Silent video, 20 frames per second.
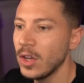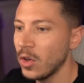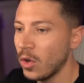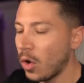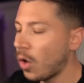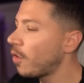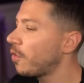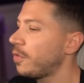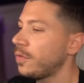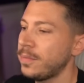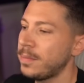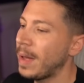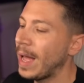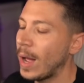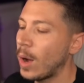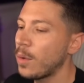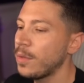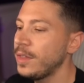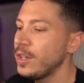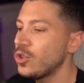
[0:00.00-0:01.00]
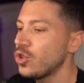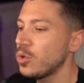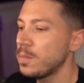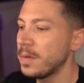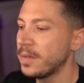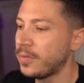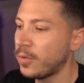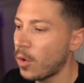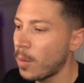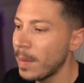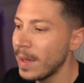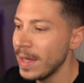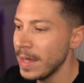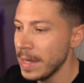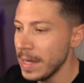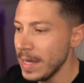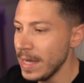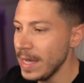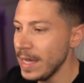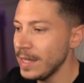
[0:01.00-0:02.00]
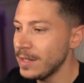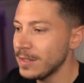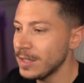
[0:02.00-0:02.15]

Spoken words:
of how this should perform is